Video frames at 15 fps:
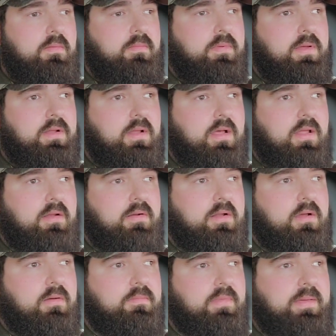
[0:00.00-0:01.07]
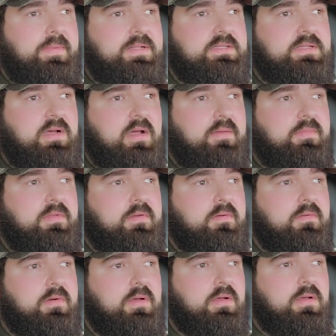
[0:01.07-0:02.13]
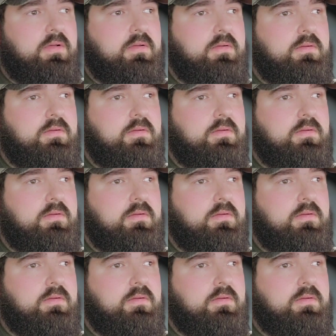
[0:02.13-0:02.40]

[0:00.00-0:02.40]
But I don't know. Maybe it's time to,